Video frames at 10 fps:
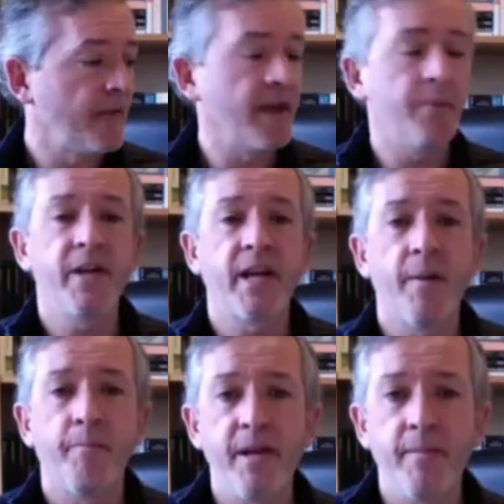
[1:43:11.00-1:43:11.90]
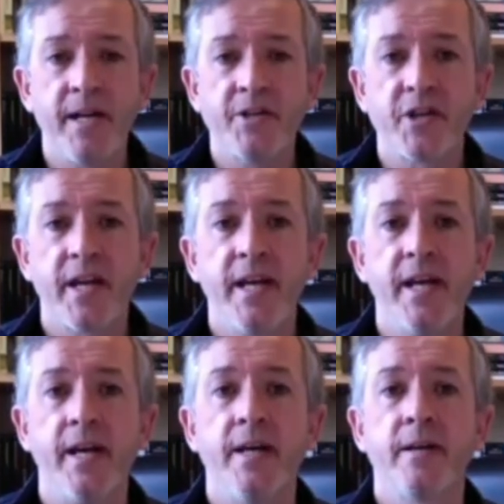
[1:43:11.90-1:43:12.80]
Then we get B major
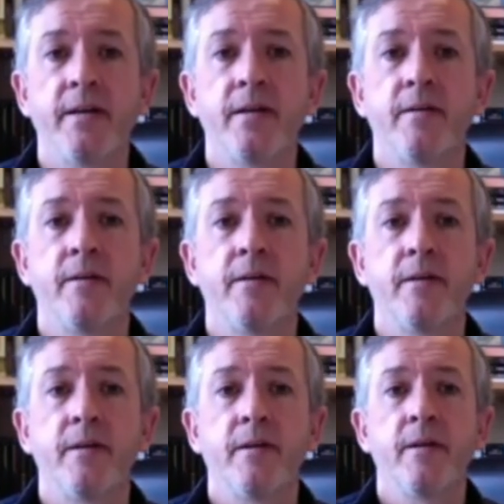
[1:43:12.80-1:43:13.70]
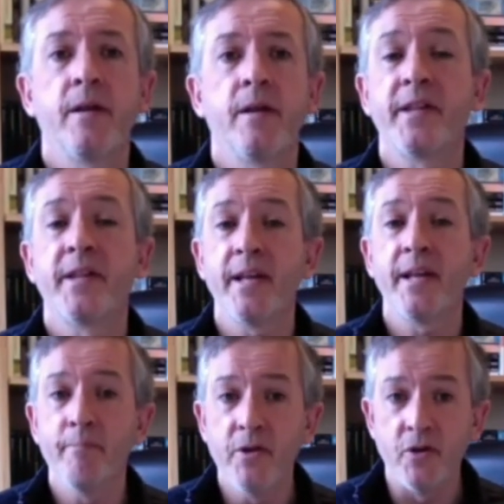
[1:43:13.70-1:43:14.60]
here, but then
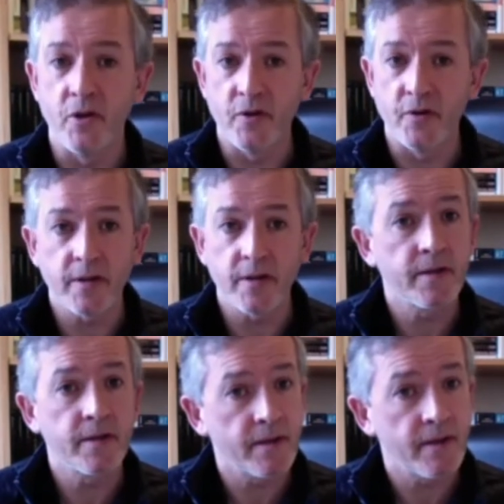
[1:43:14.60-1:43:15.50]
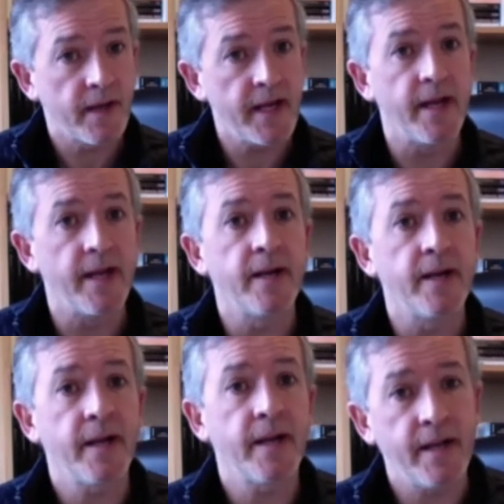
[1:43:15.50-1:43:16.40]
it moves
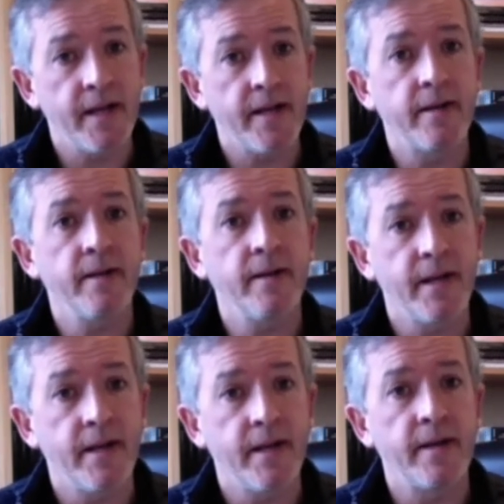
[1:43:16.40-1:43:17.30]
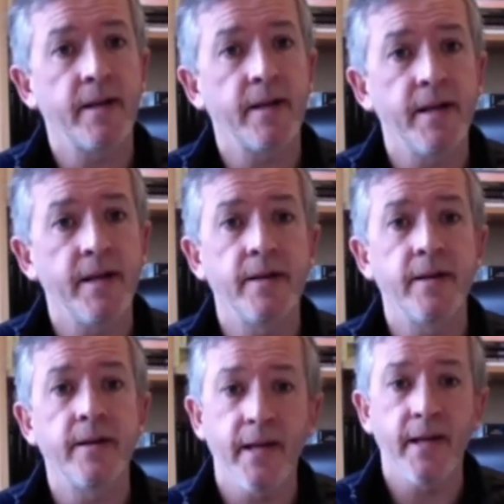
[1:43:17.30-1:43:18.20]
here, here, here,
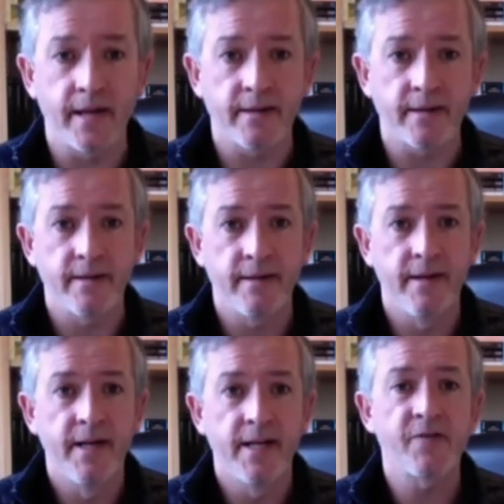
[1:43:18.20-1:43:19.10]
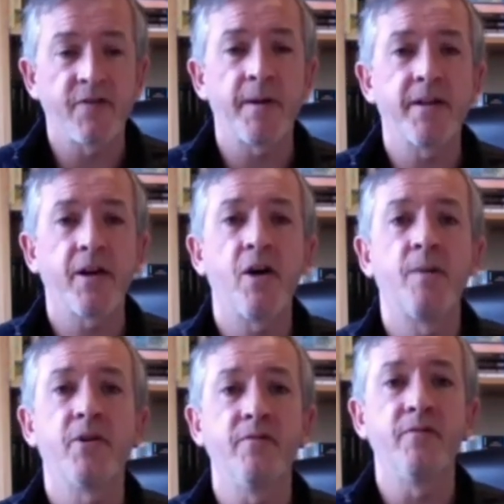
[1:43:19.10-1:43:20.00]
here, here. So if I play the
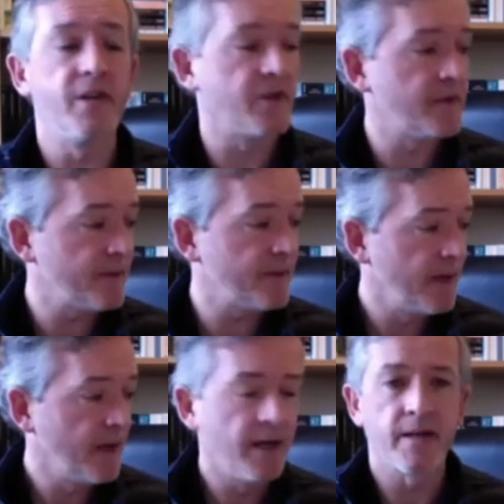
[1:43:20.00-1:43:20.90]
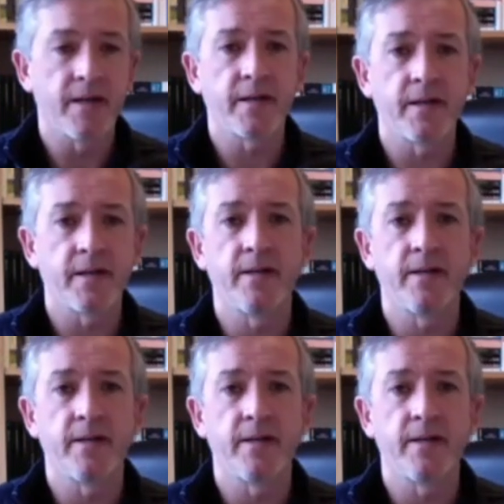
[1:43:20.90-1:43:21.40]
harmonic rhythm, da da